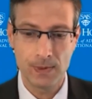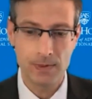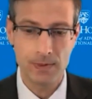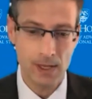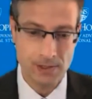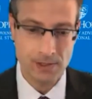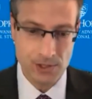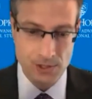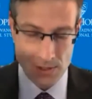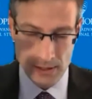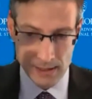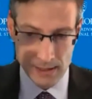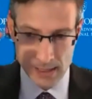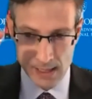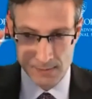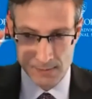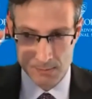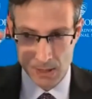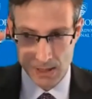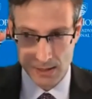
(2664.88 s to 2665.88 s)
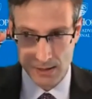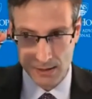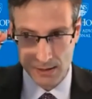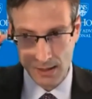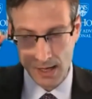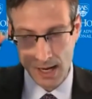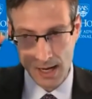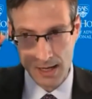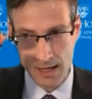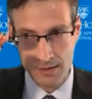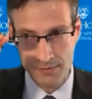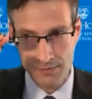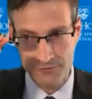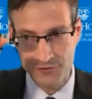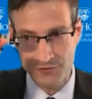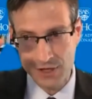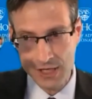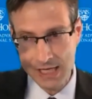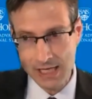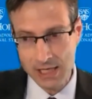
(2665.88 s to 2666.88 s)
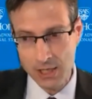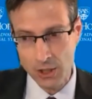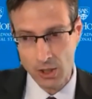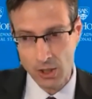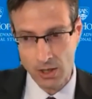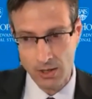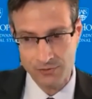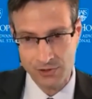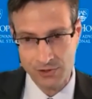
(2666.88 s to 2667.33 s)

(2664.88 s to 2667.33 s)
a slim veneer of